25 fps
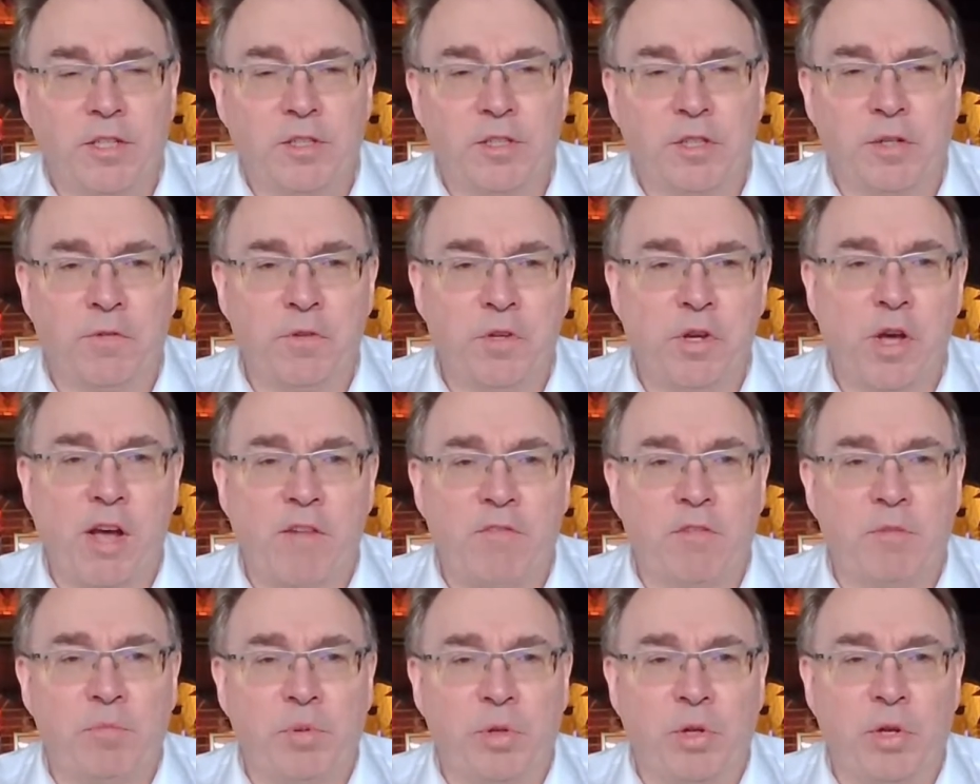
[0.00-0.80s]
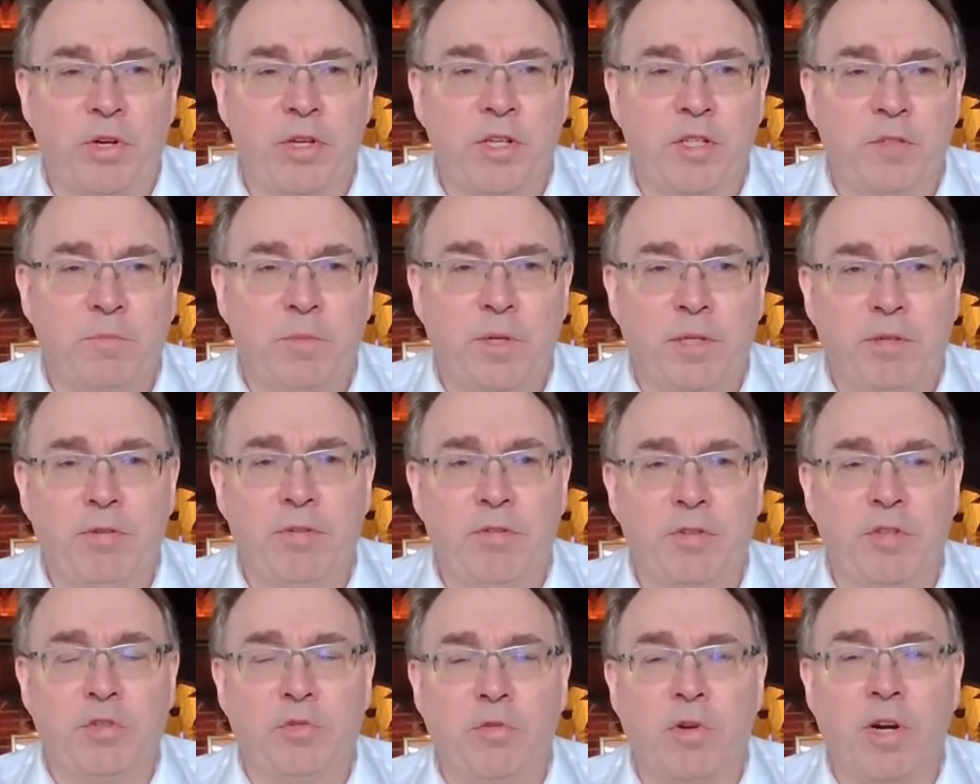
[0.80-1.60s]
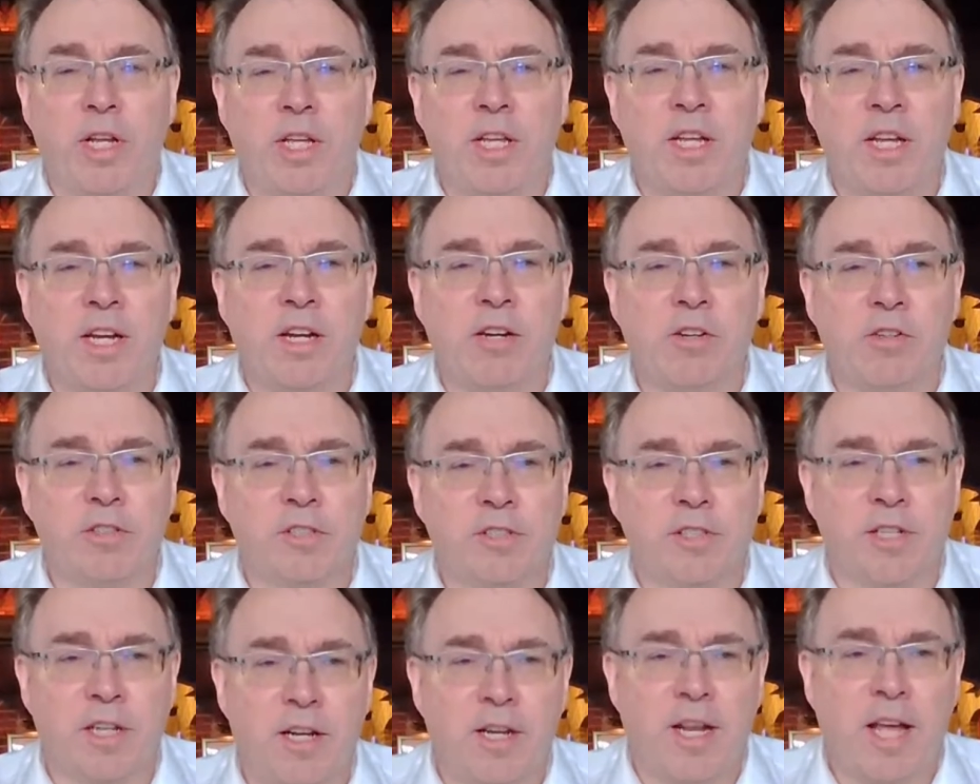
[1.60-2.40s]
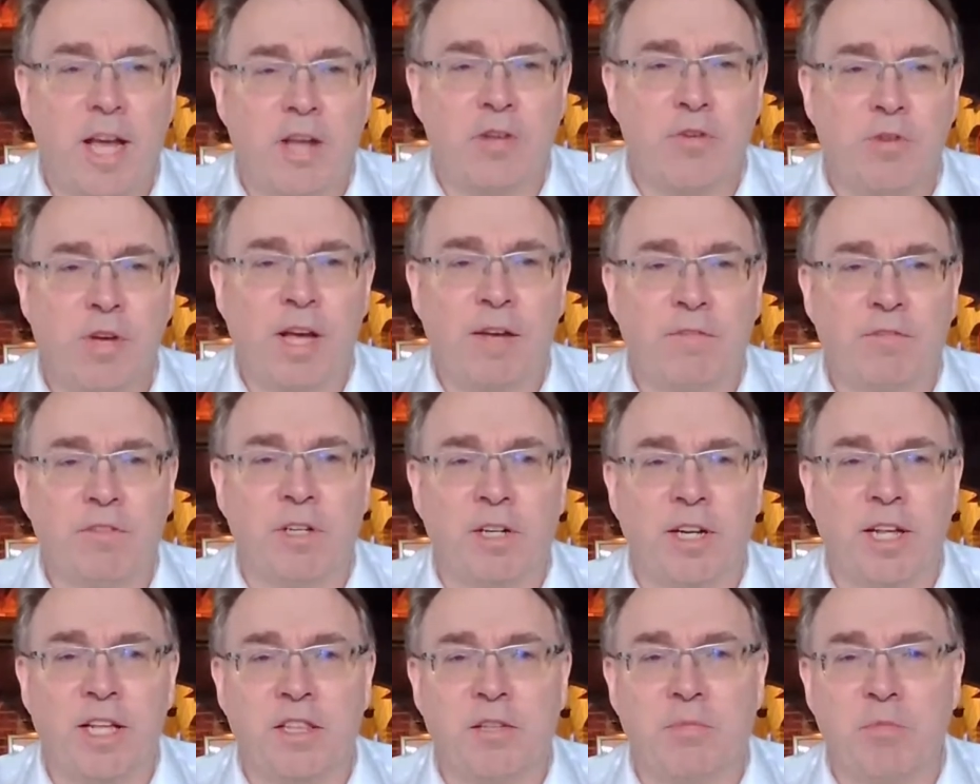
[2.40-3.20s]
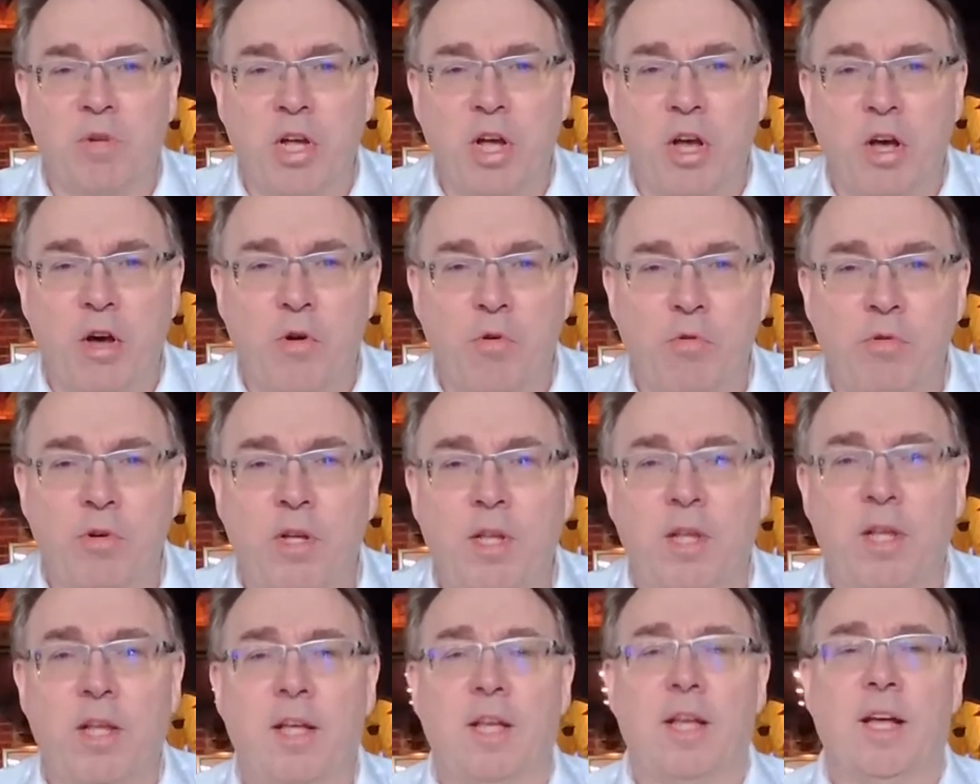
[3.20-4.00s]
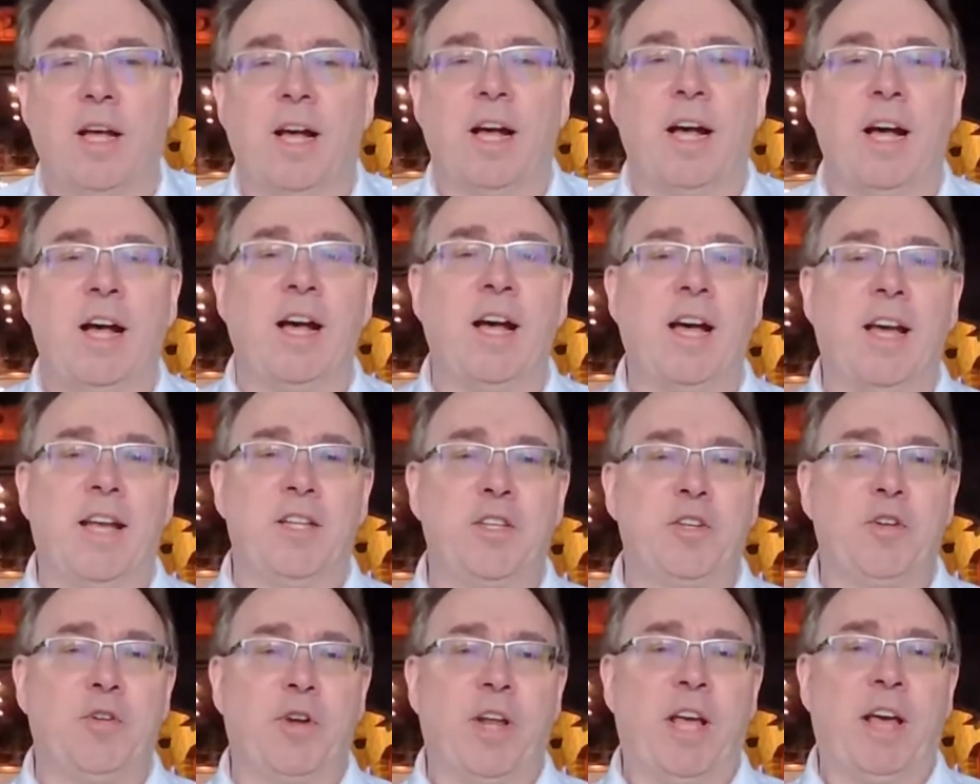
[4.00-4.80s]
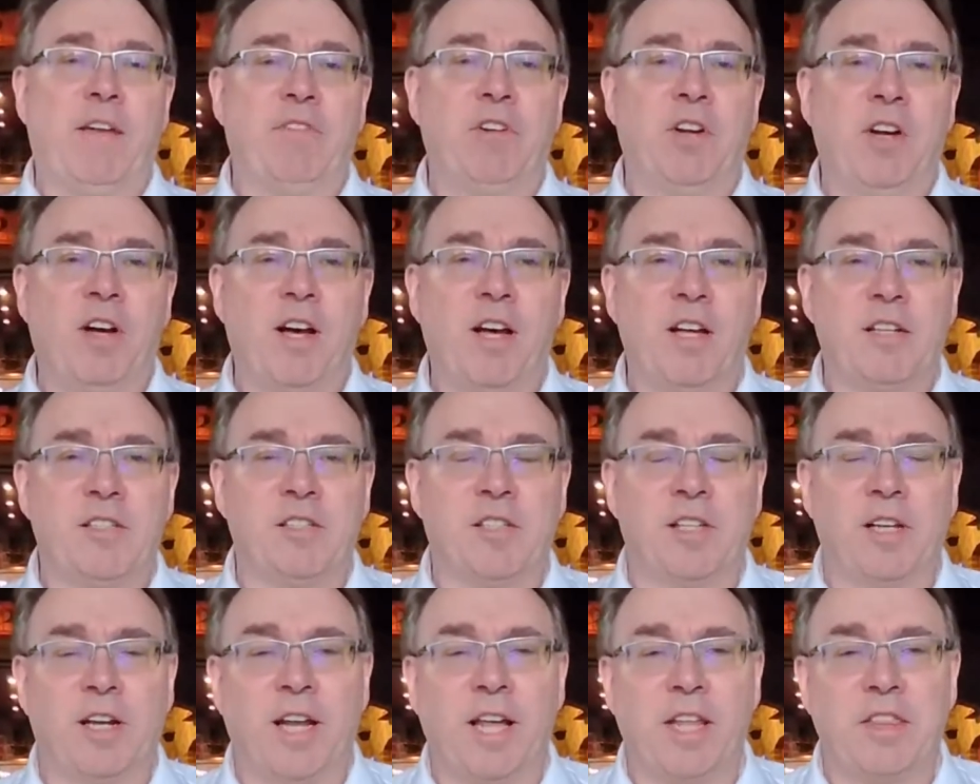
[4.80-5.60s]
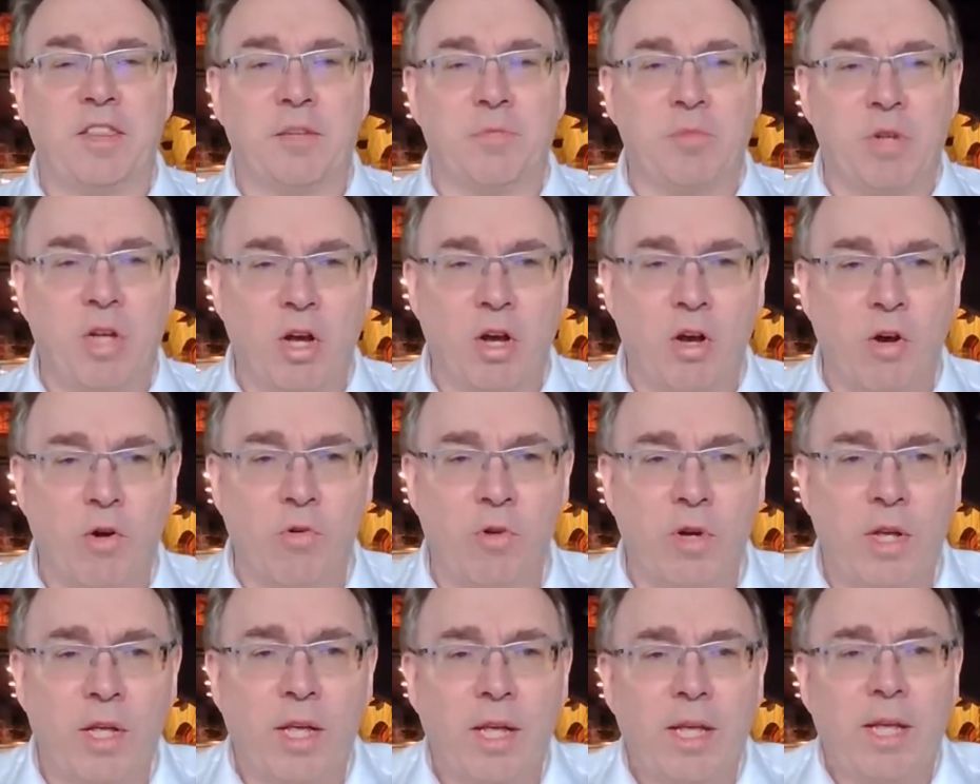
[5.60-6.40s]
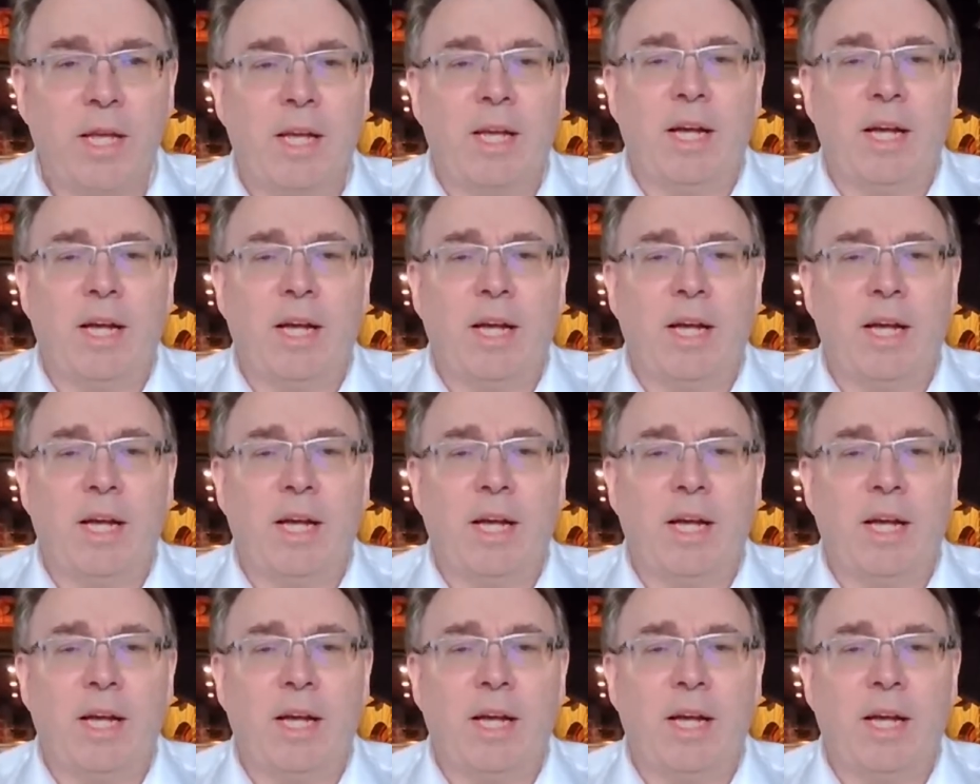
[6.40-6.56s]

So if you have an employee who's been with you 20 years and now you have to let them go and you don't have cause to let them go,